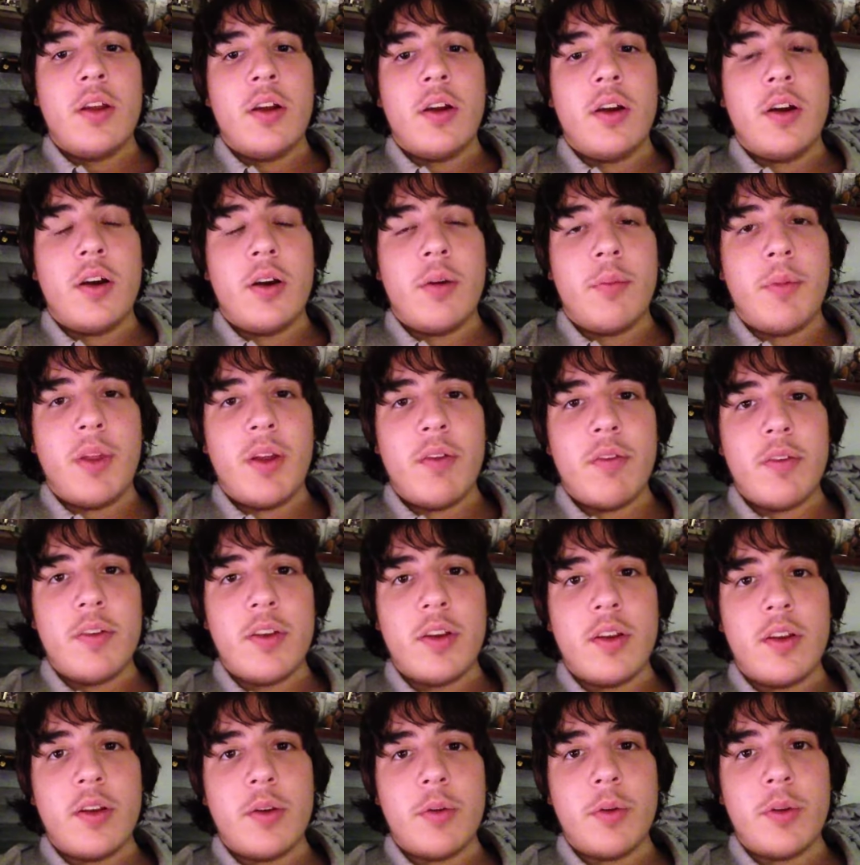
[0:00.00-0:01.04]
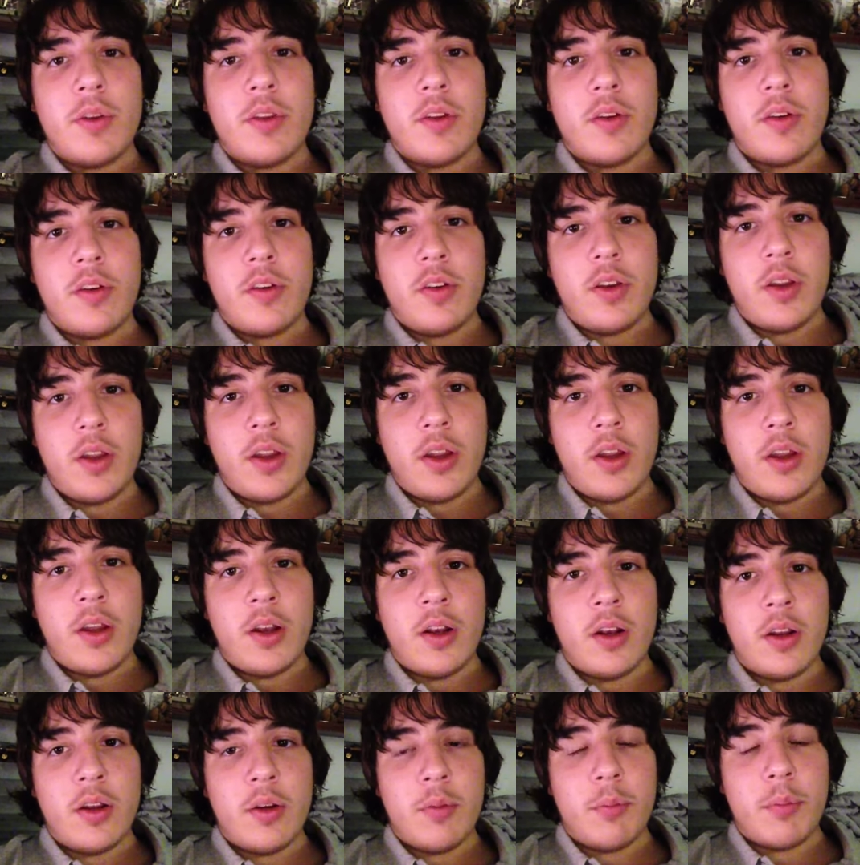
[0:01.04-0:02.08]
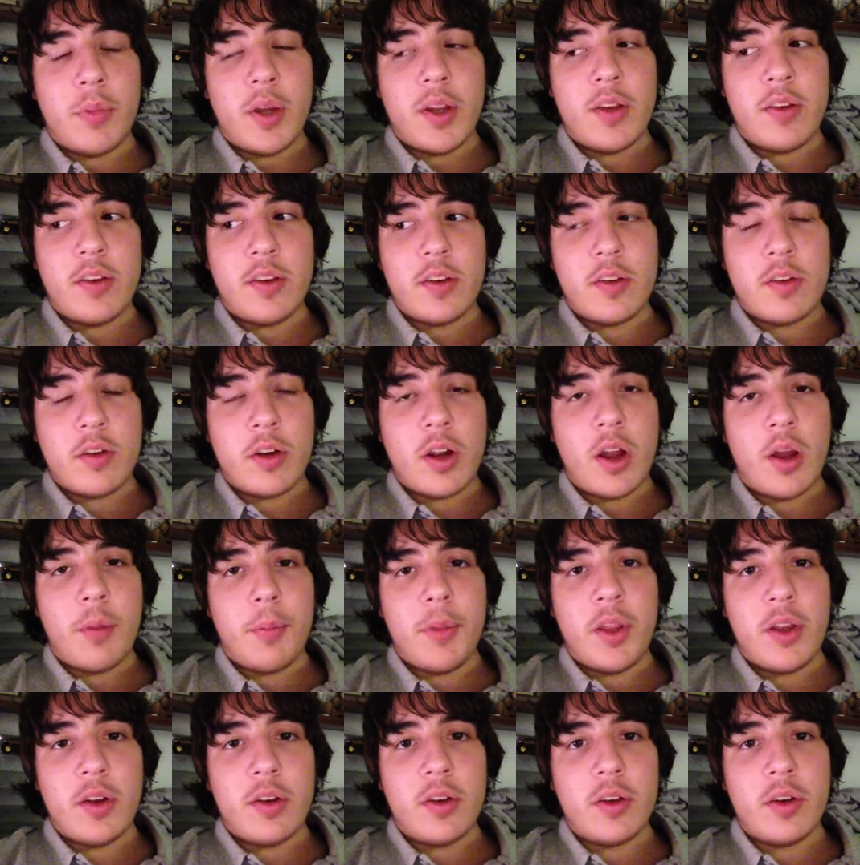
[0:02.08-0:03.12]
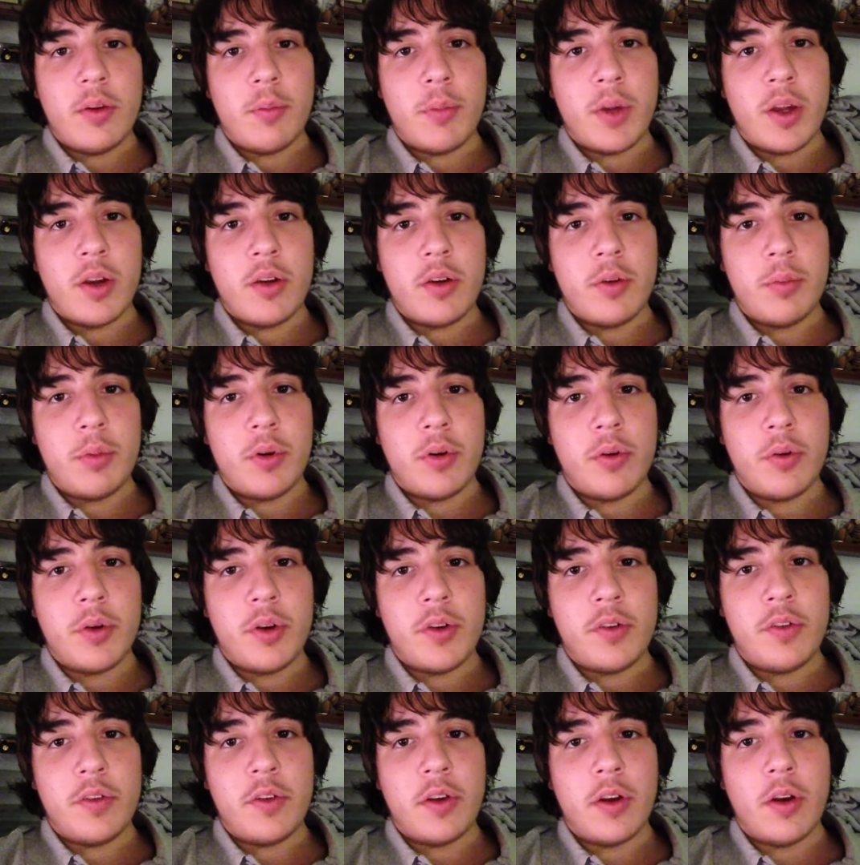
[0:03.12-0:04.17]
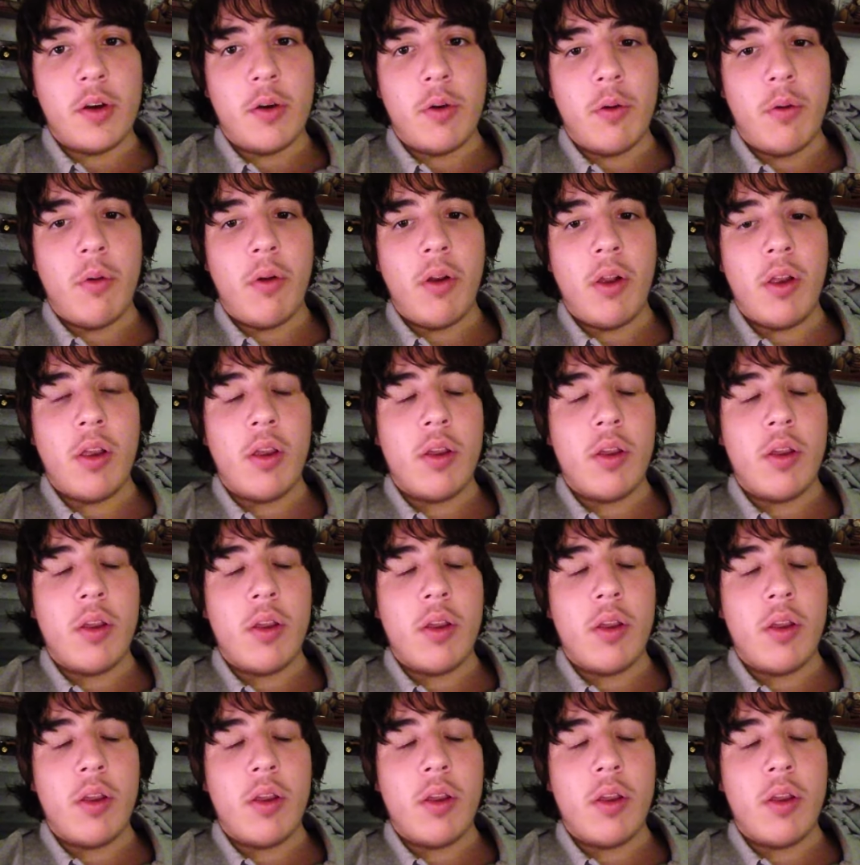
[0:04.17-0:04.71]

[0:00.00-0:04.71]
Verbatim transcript: Um, ever since I was 13, my sister got me into the My Little Pony show.